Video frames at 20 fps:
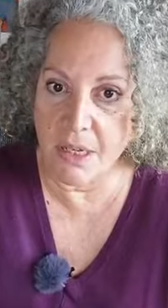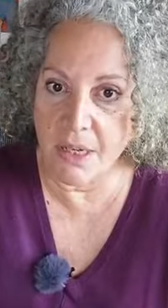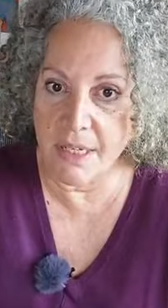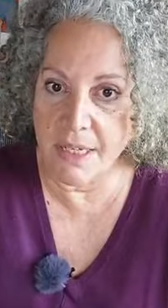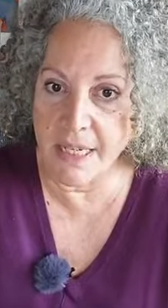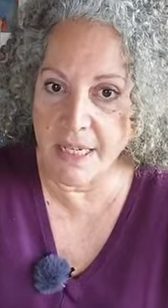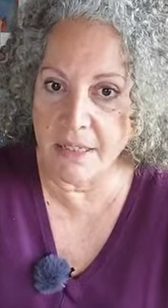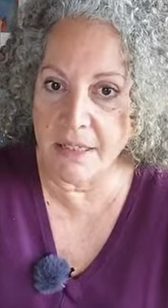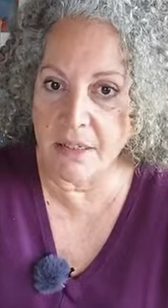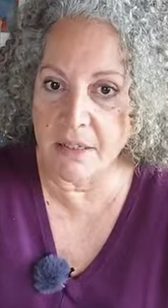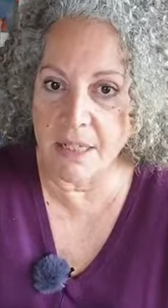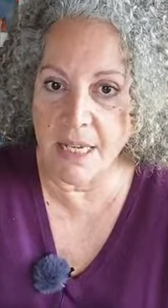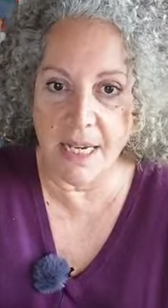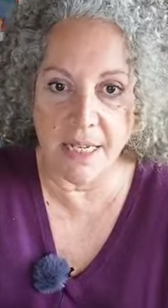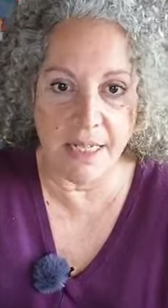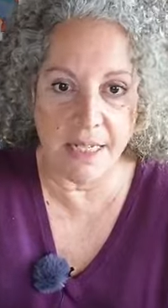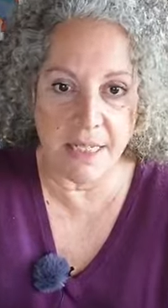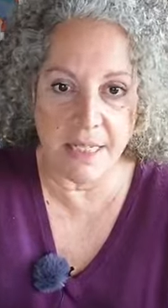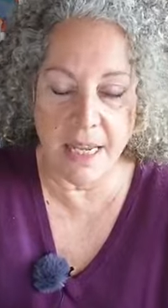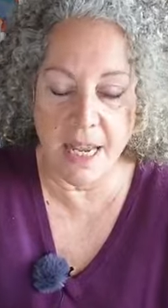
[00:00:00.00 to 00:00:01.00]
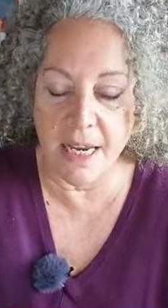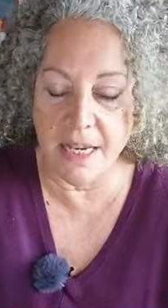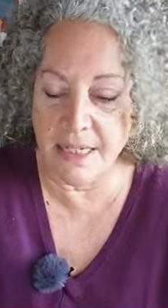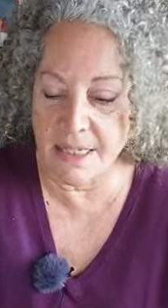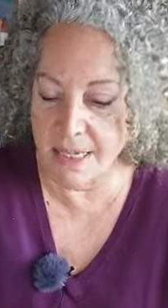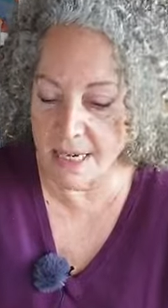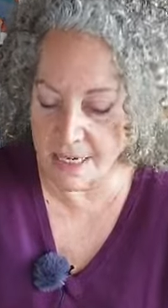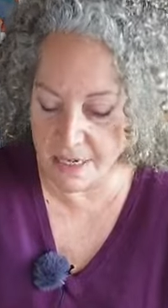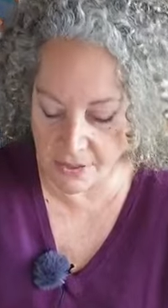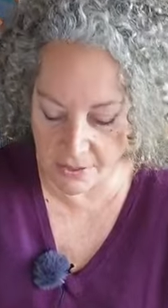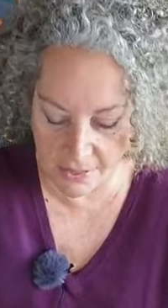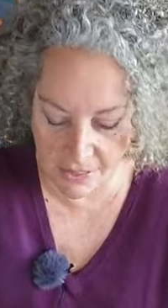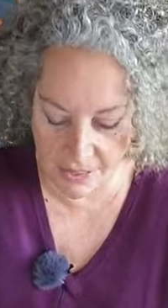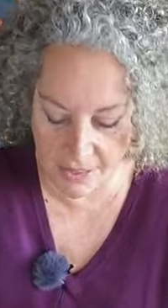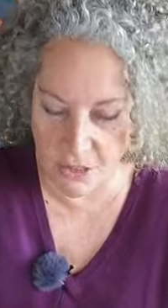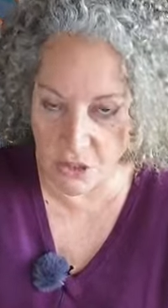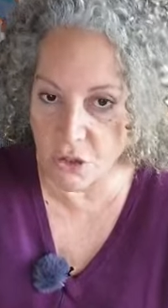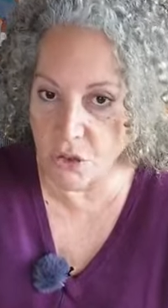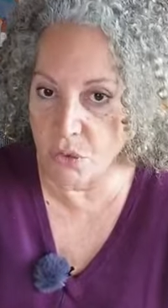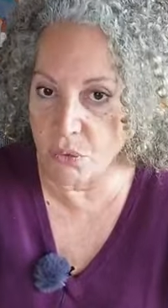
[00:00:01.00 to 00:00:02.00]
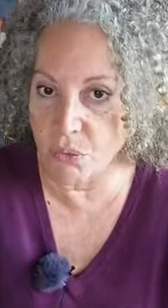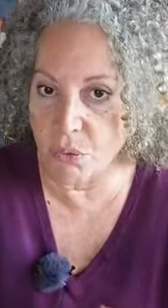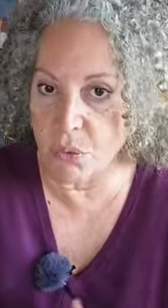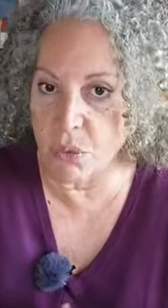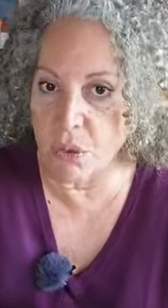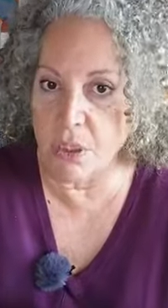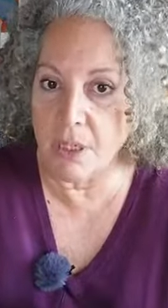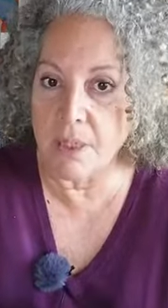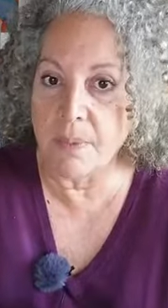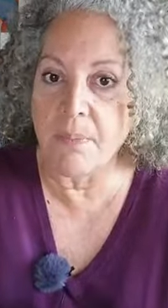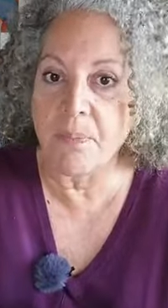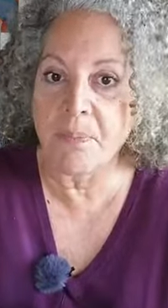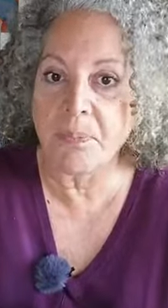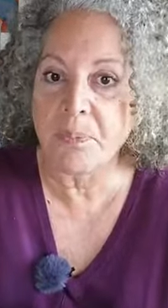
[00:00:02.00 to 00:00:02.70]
needle, any size, any thickness of wool.